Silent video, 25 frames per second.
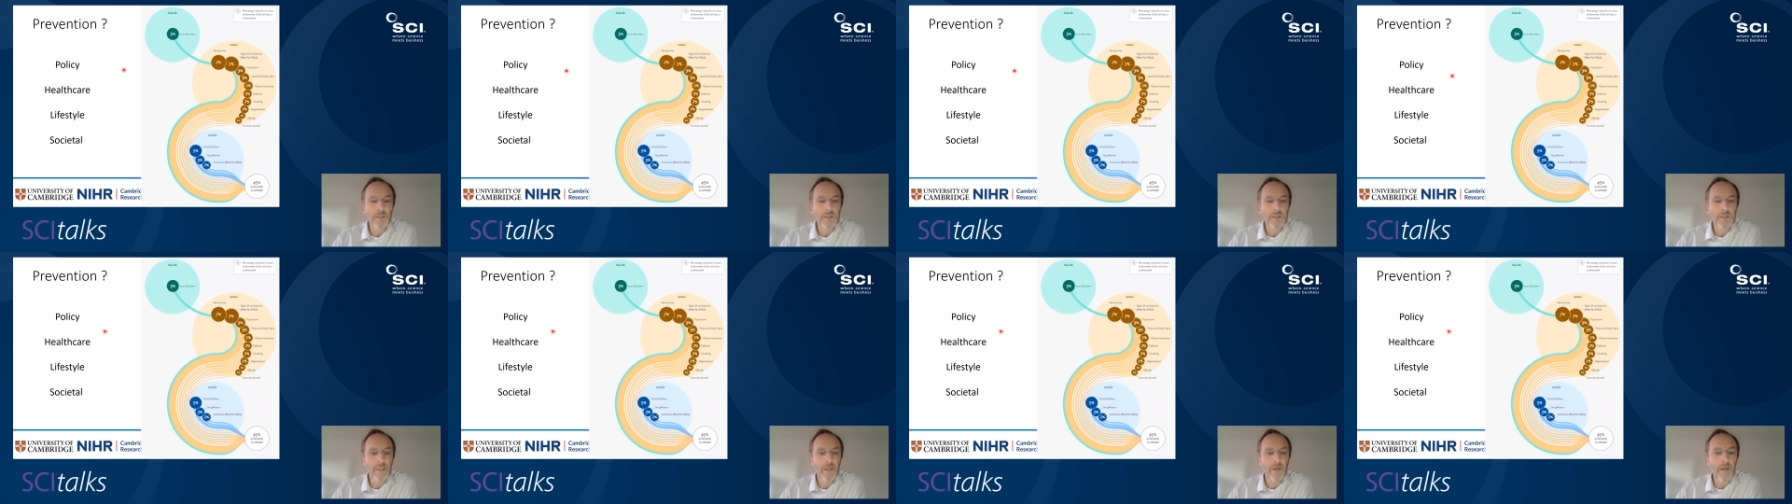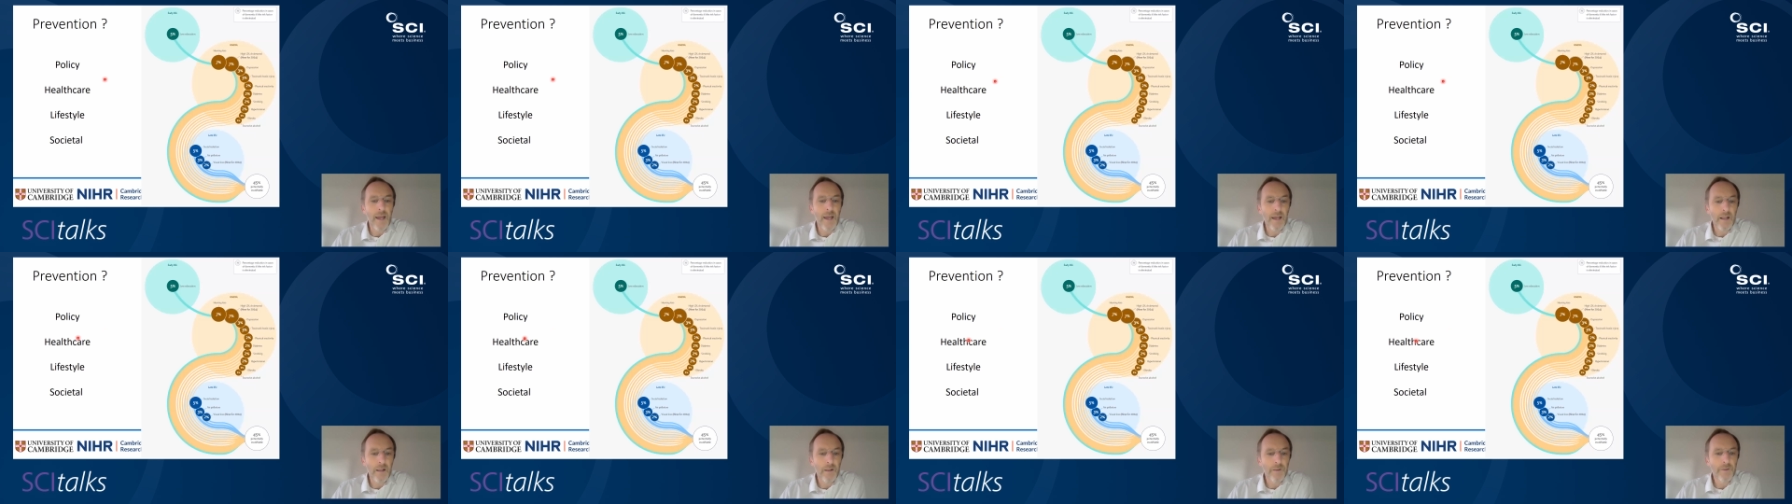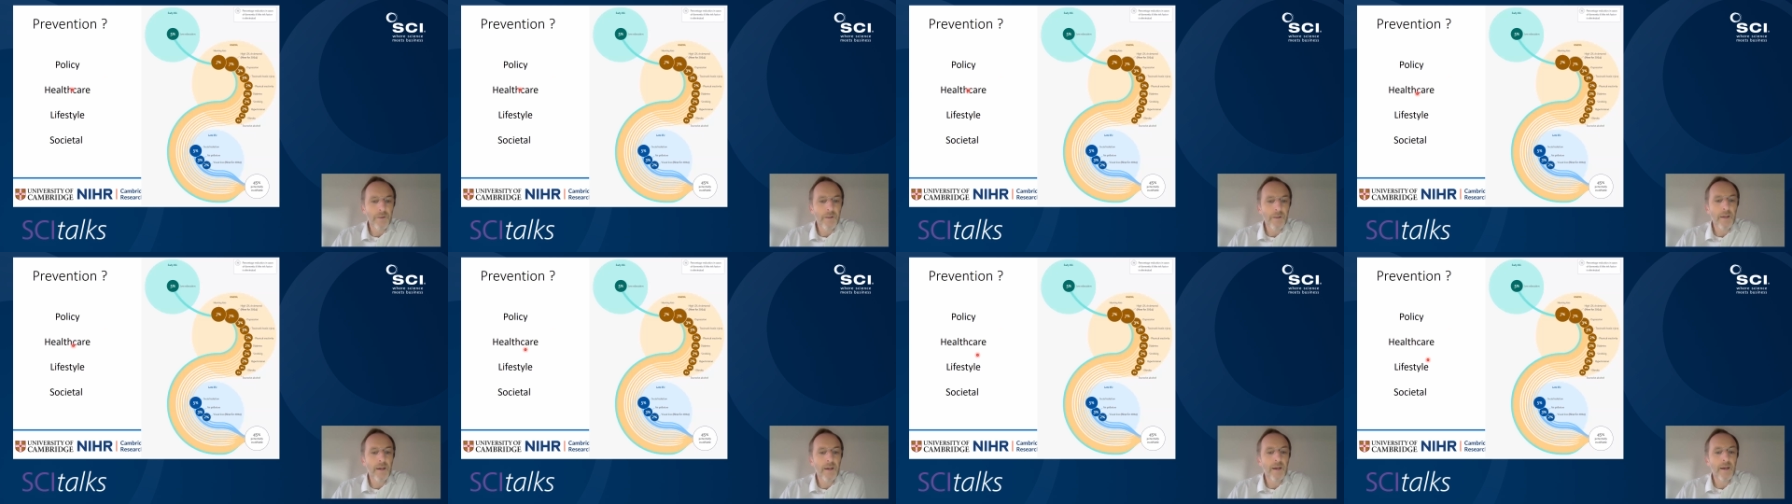So
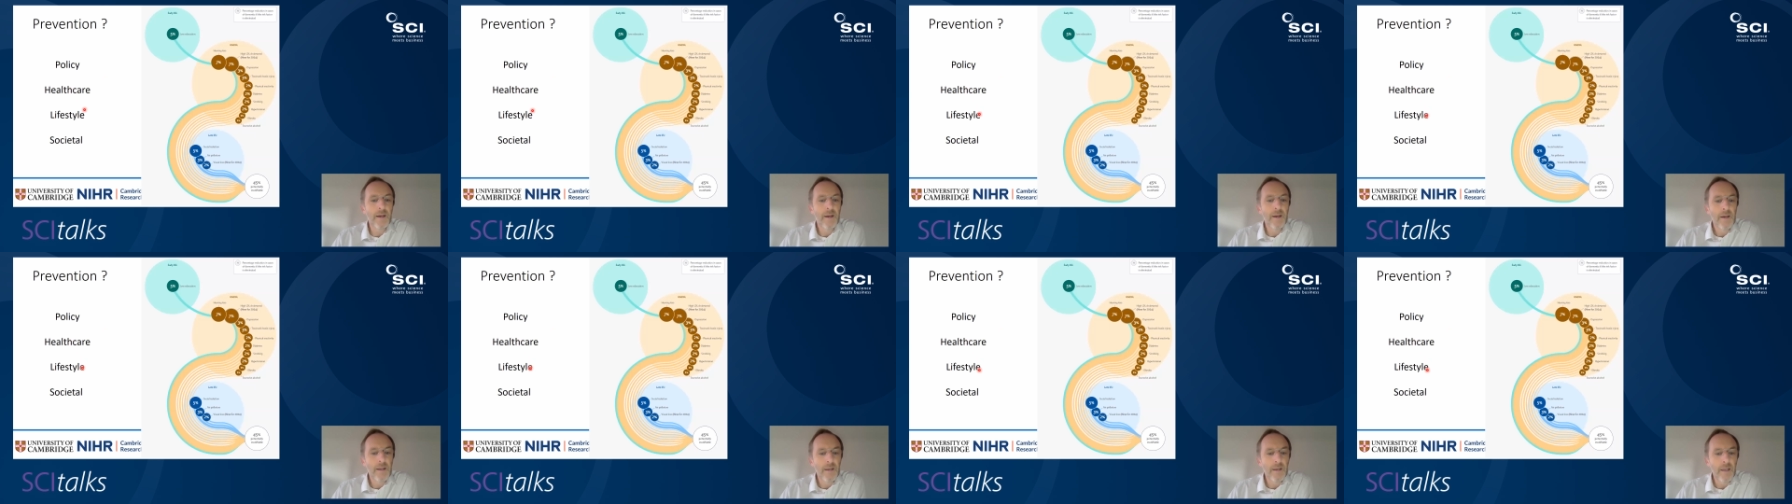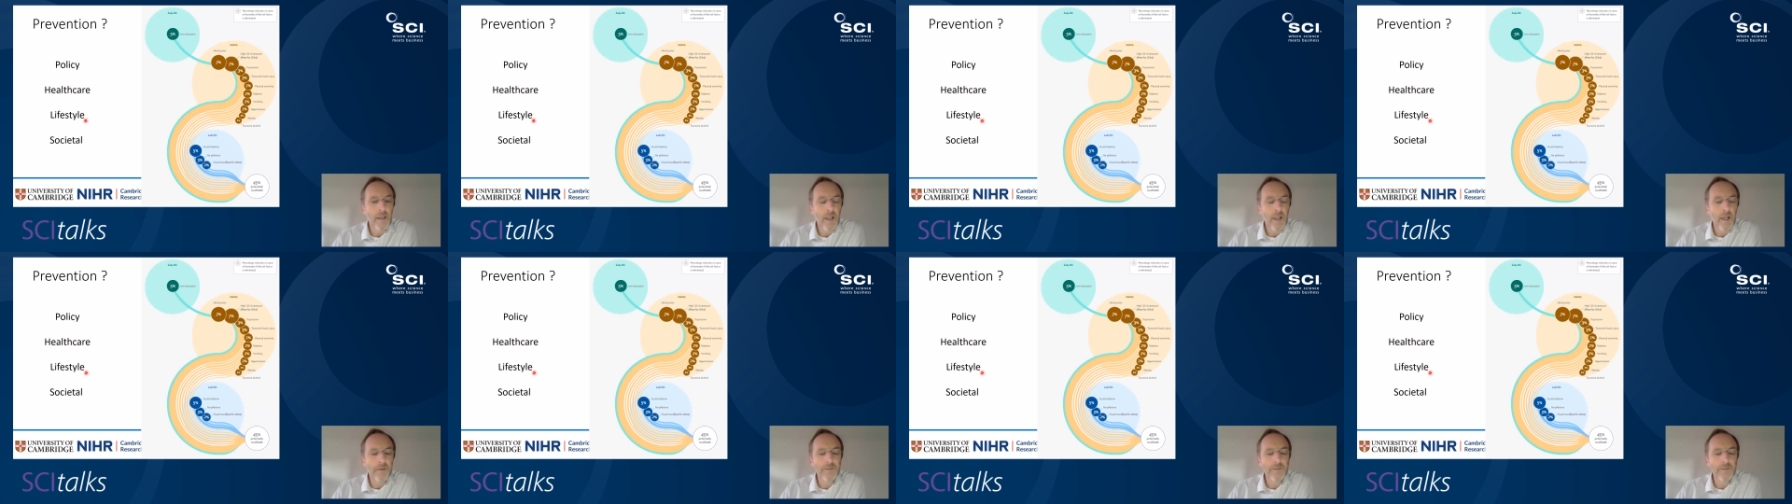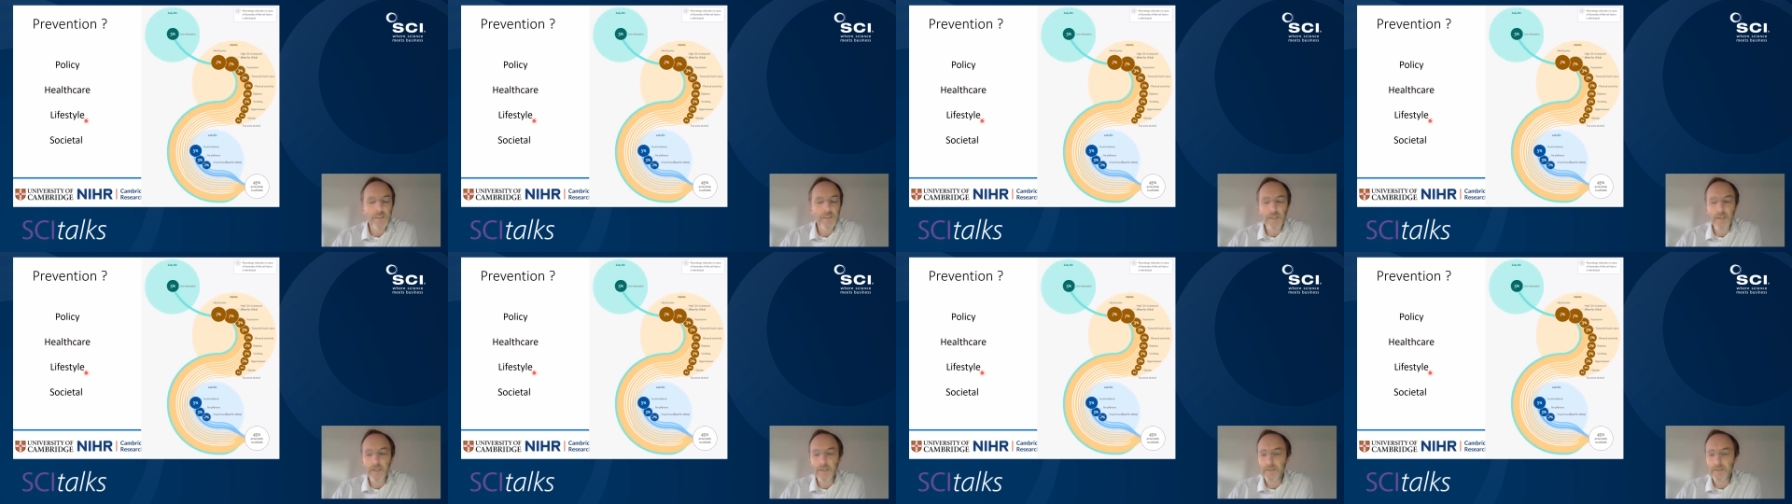healthcare,
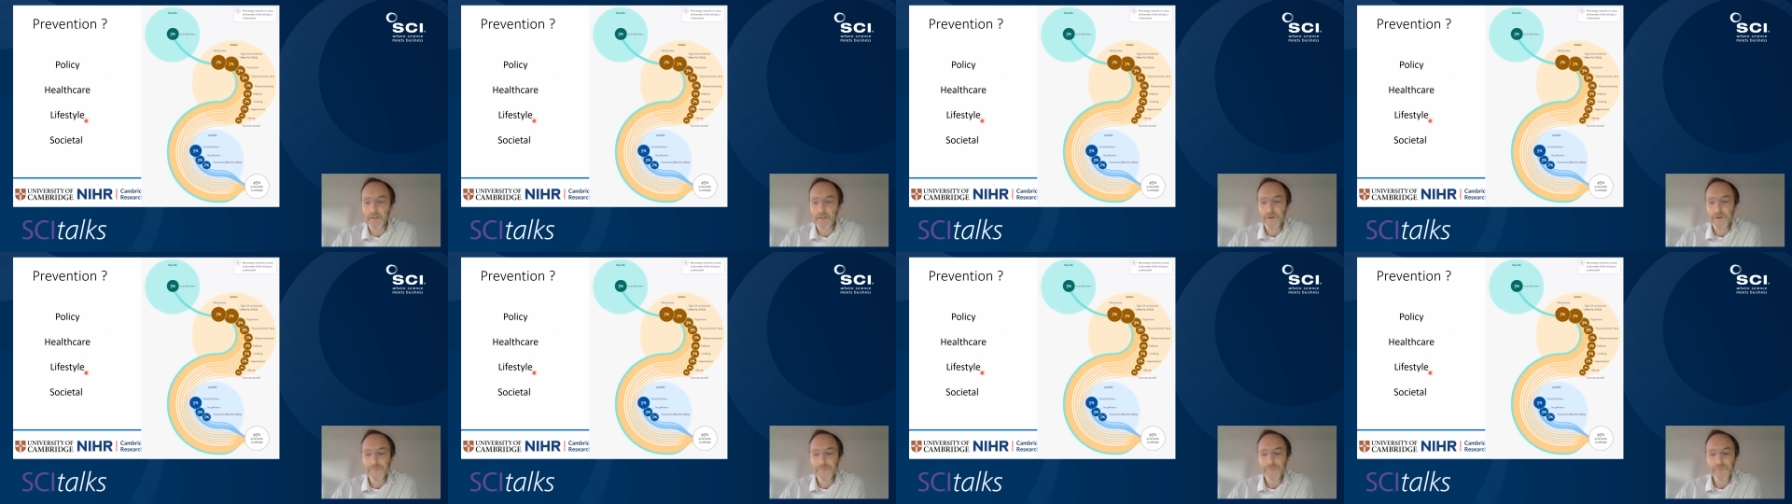lifestyle,